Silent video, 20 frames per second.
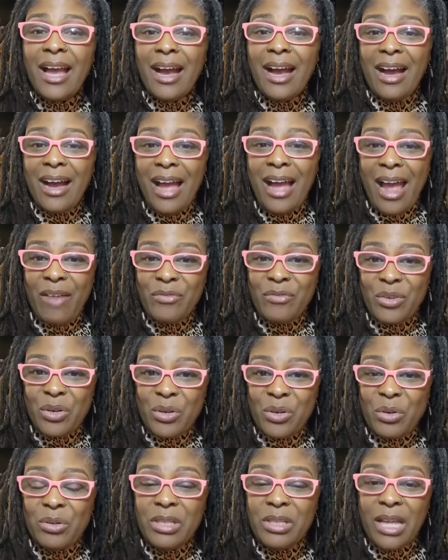uh,
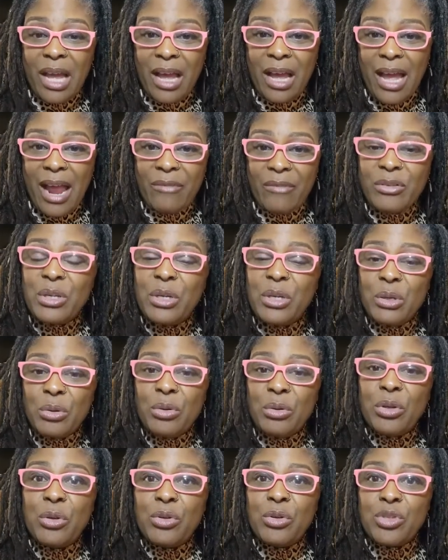afternoon, uh,
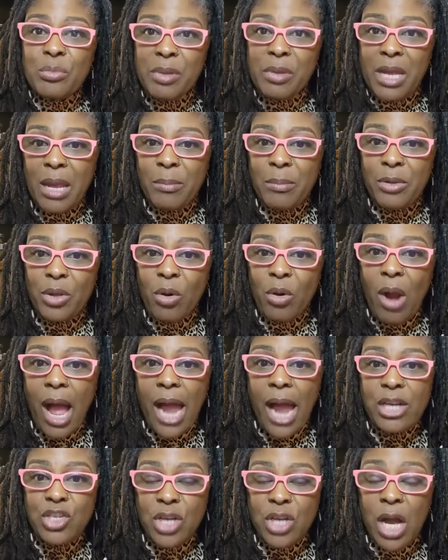afternoon, you should be able, your
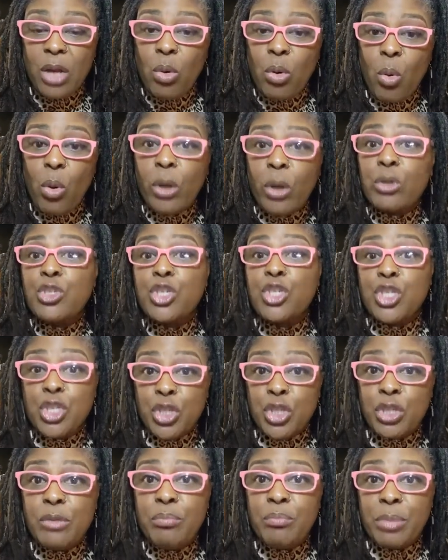john oil
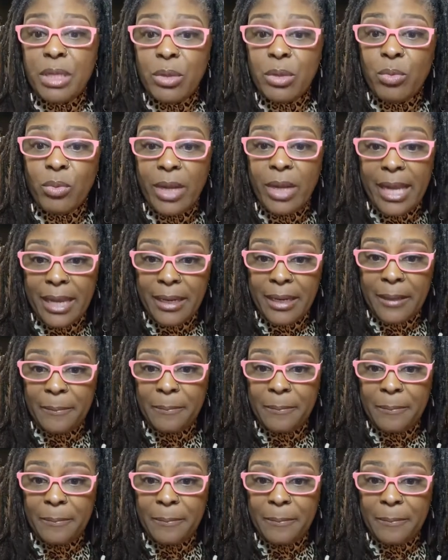should be ready.